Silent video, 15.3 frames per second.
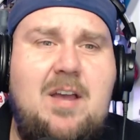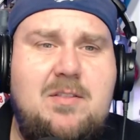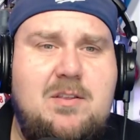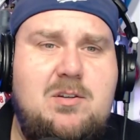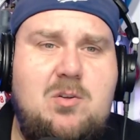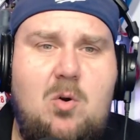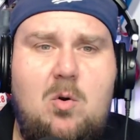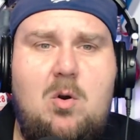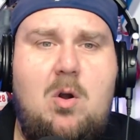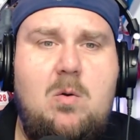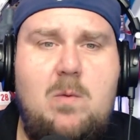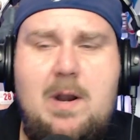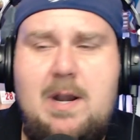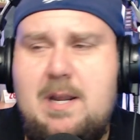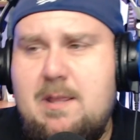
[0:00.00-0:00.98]
the door
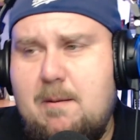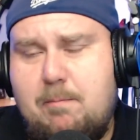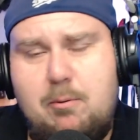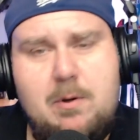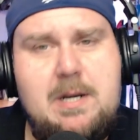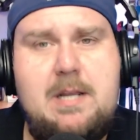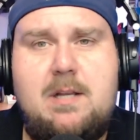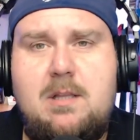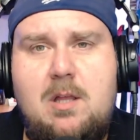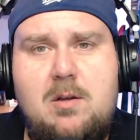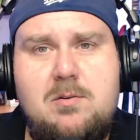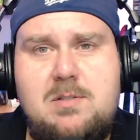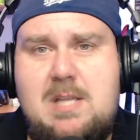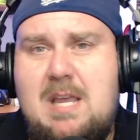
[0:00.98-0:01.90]
already. They're pretty close,